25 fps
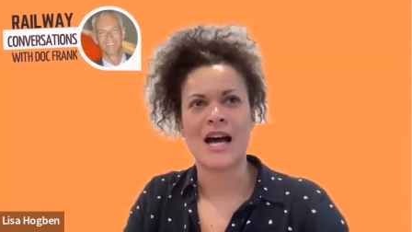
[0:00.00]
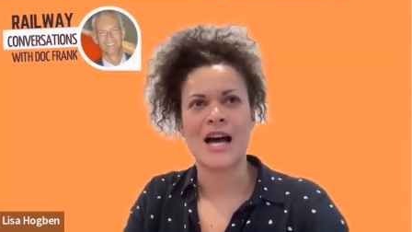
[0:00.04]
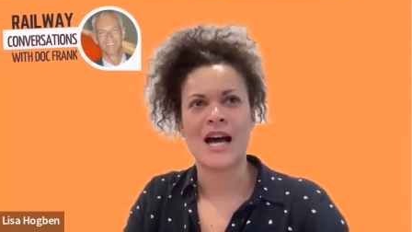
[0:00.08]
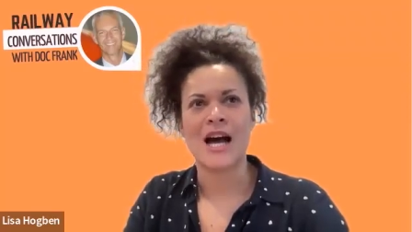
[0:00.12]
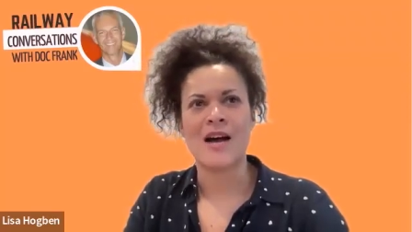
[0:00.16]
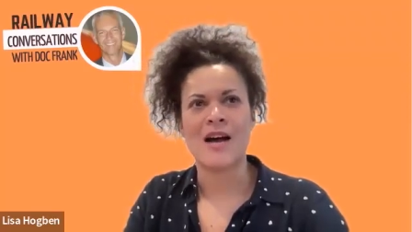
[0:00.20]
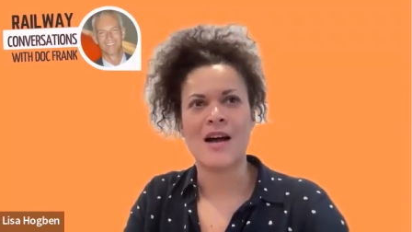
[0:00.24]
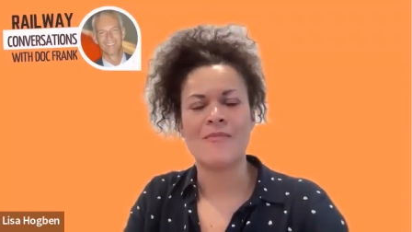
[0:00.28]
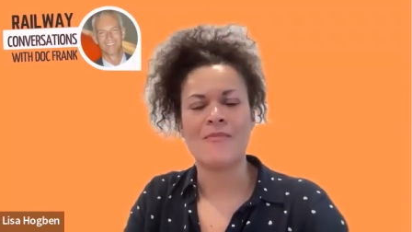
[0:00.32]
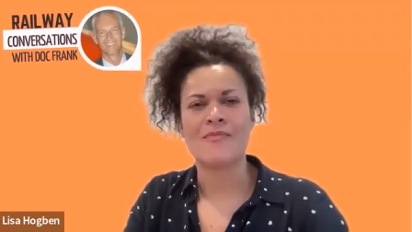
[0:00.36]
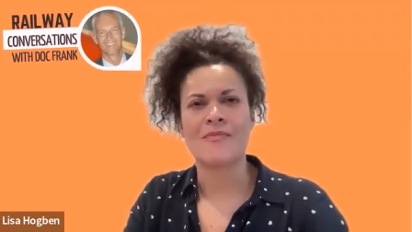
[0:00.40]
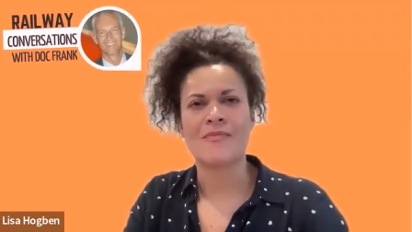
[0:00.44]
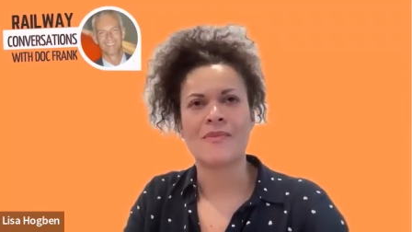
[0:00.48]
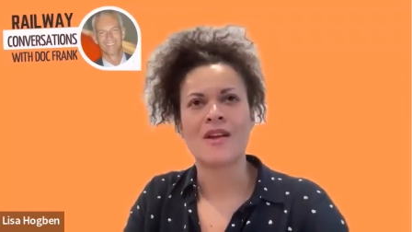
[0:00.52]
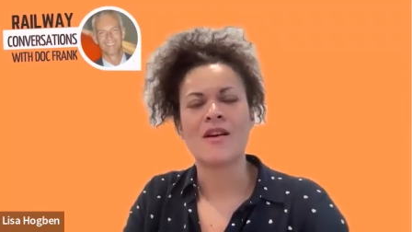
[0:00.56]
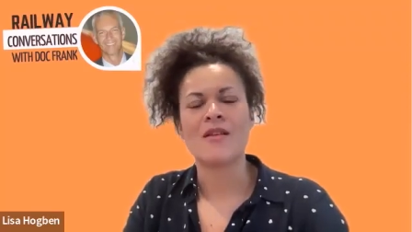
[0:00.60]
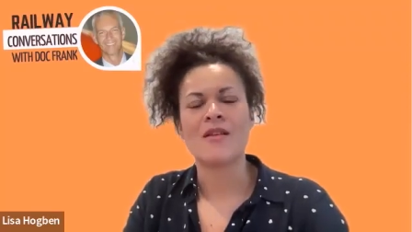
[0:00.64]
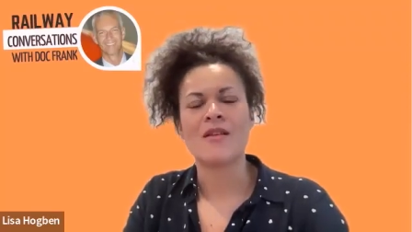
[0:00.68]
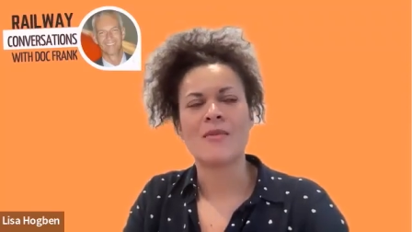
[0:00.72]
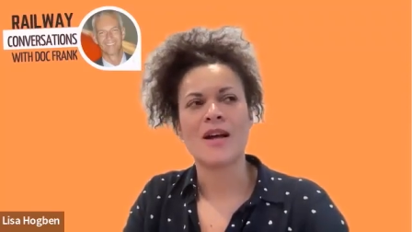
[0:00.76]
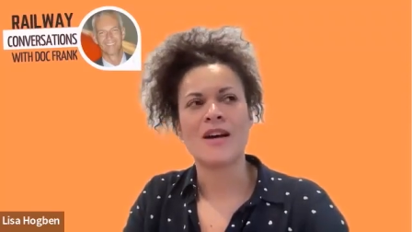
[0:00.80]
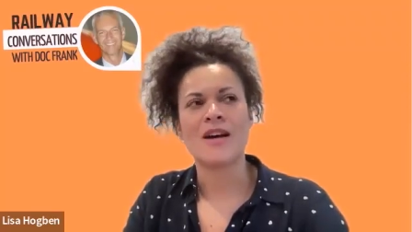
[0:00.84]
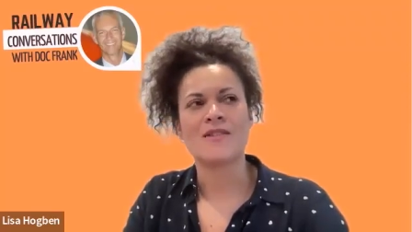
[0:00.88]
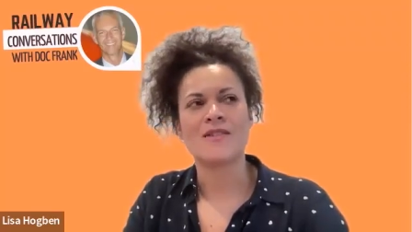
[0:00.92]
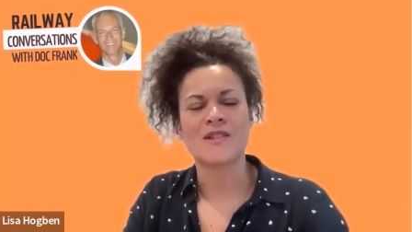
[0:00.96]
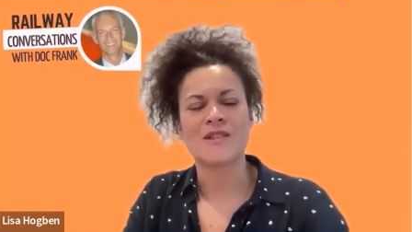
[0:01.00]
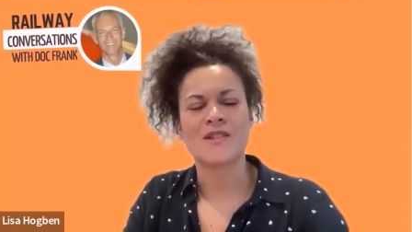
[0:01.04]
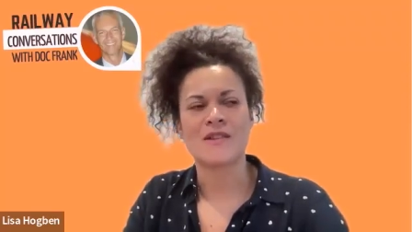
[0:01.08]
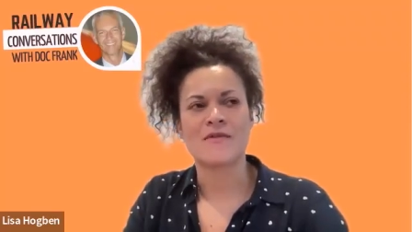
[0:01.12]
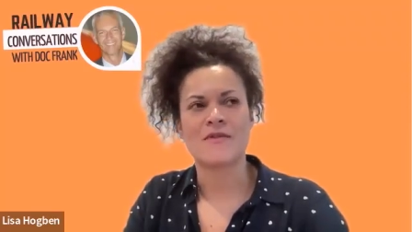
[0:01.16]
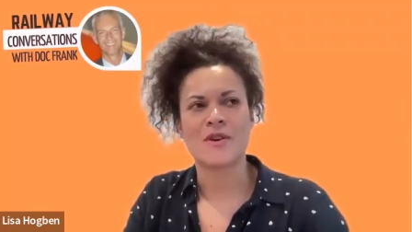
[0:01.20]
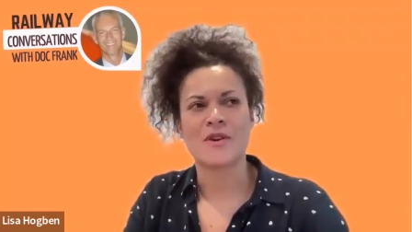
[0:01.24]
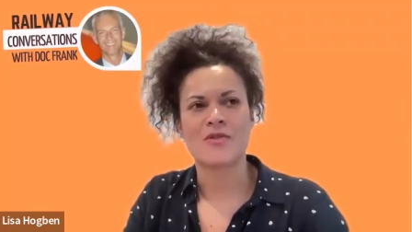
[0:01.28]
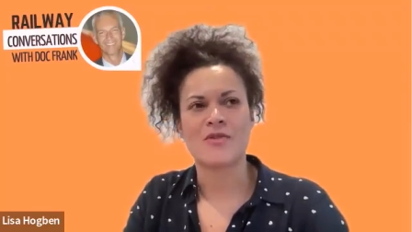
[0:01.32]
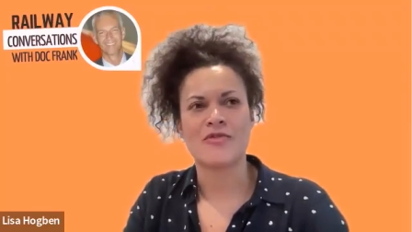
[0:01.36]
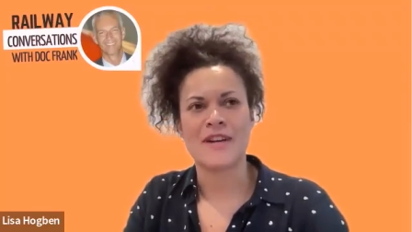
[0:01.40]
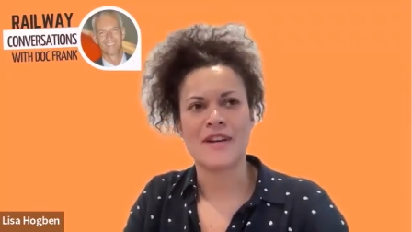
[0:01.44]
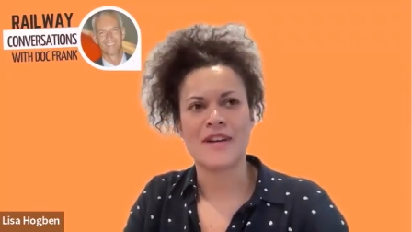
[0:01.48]
But I also
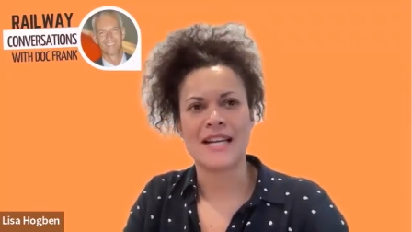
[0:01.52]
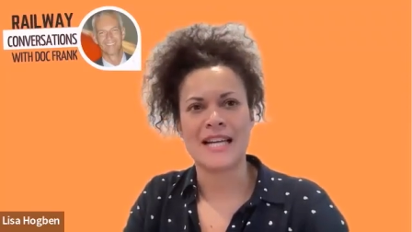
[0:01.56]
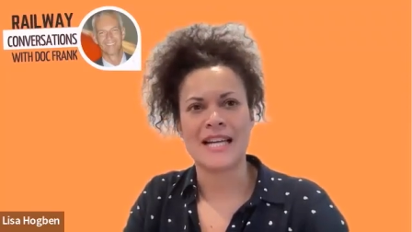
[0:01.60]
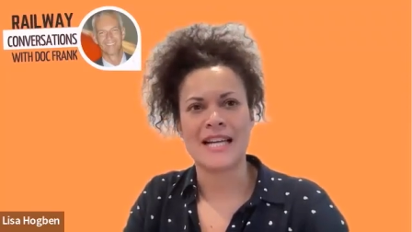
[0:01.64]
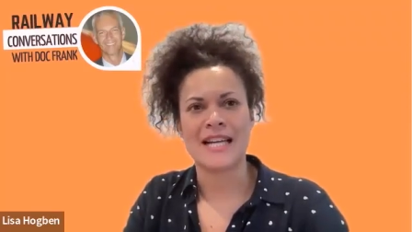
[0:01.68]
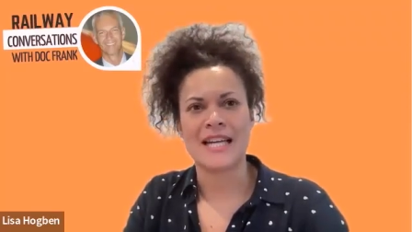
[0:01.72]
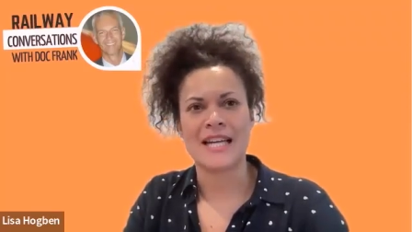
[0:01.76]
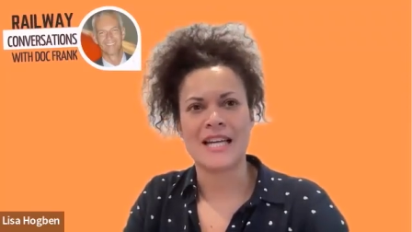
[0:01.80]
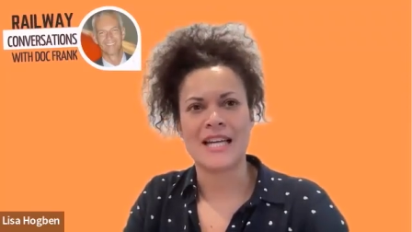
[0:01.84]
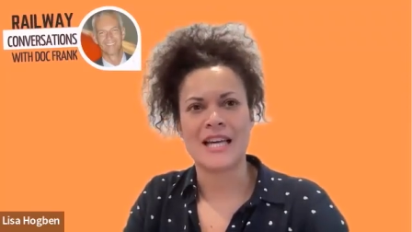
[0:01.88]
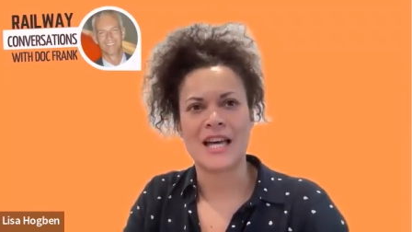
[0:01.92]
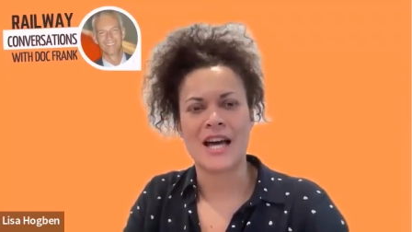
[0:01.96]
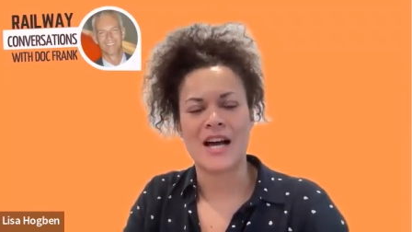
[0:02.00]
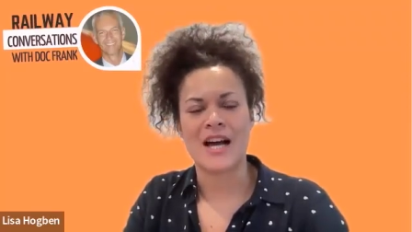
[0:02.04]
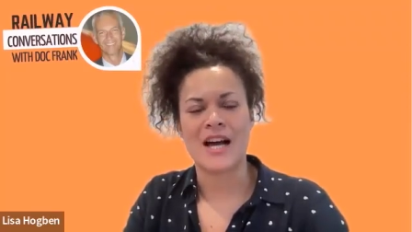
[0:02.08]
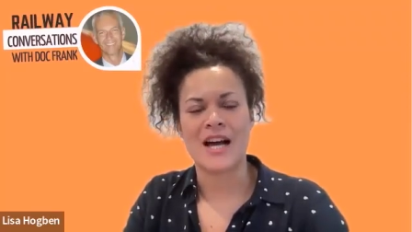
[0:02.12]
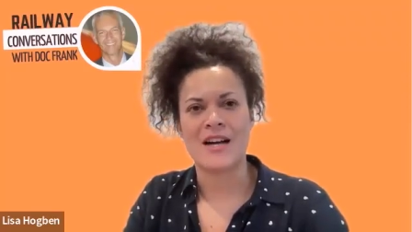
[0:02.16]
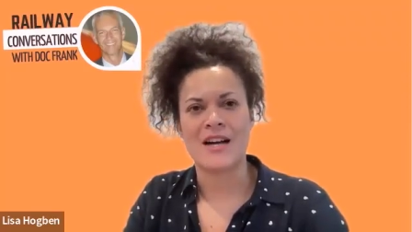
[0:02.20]
feel really,